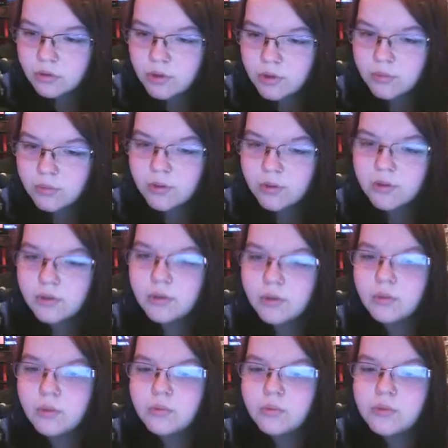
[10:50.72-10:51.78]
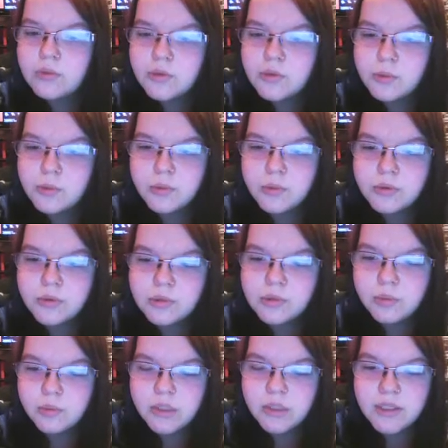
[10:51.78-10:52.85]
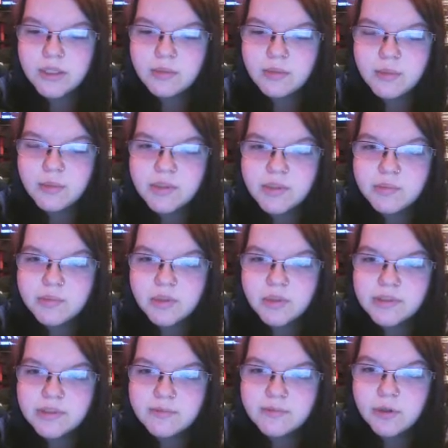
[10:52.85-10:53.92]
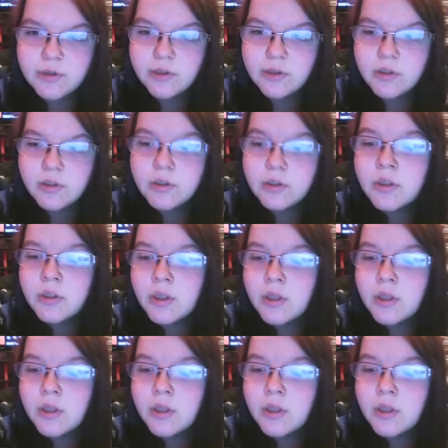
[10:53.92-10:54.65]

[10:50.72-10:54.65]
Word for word: No, we're not gonna go super, super into depth. The last part is very long.